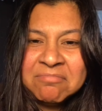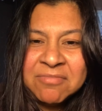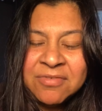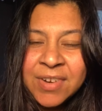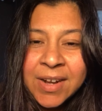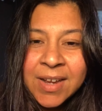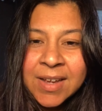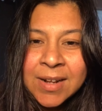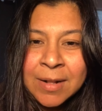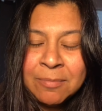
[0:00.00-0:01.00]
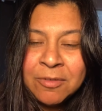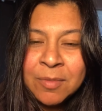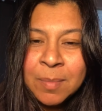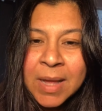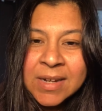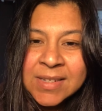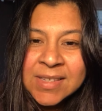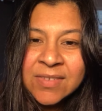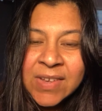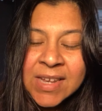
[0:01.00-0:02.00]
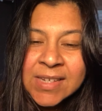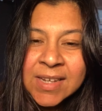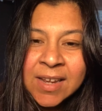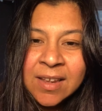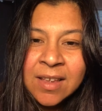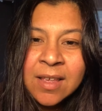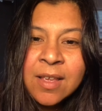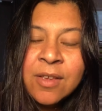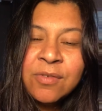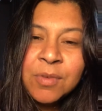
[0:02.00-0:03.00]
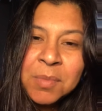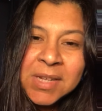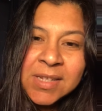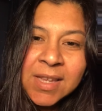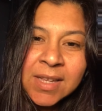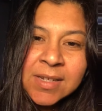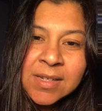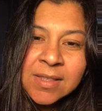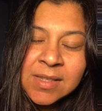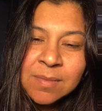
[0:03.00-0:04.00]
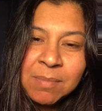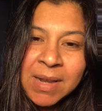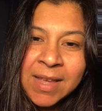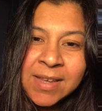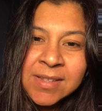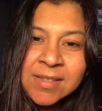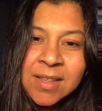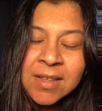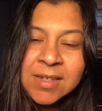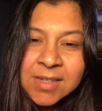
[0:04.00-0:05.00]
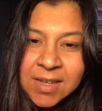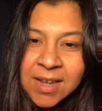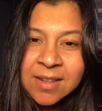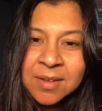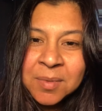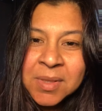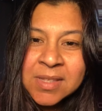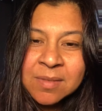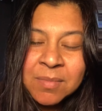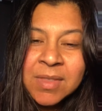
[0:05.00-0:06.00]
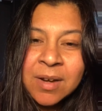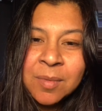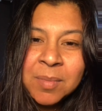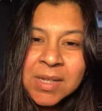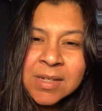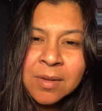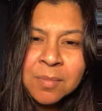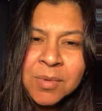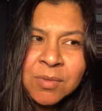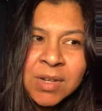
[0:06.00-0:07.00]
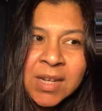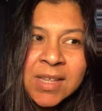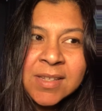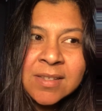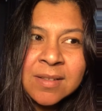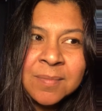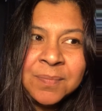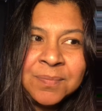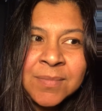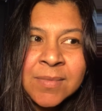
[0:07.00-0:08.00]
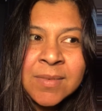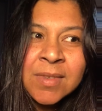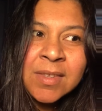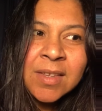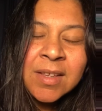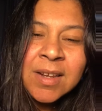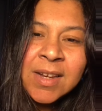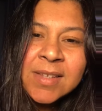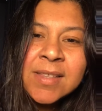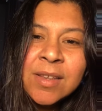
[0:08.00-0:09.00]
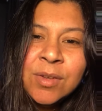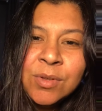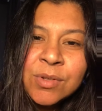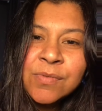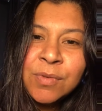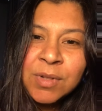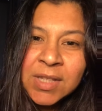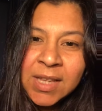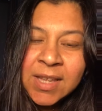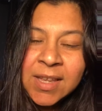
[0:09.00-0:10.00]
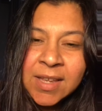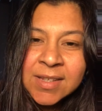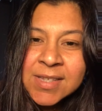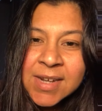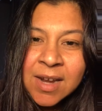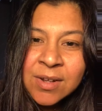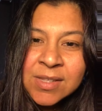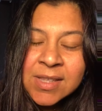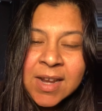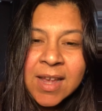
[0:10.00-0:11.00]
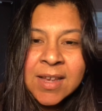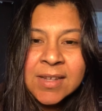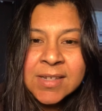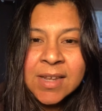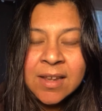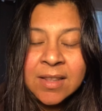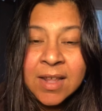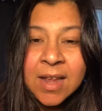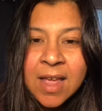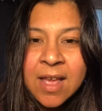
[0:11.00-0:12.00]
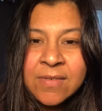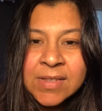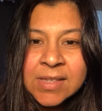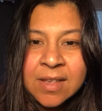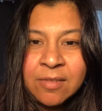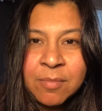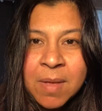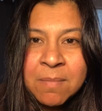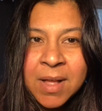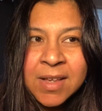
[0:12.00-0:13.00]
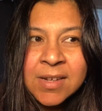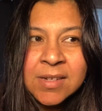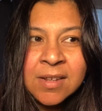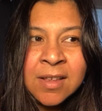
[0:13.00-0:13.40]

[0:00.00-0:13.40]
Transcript: very unhelpful patterns of eating, for me to get to this place together with some therapy to help me release some less than useful thinking styles that I have inside of my mind.